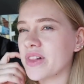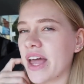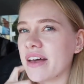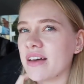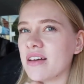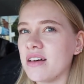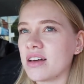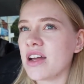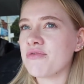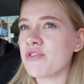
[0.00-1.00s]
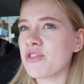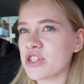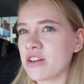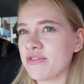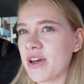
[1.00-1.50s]
like every
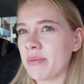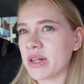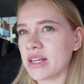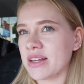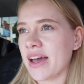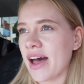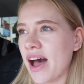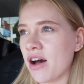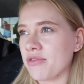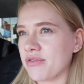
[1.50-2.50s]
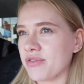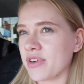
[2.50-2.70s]
Russian family, they have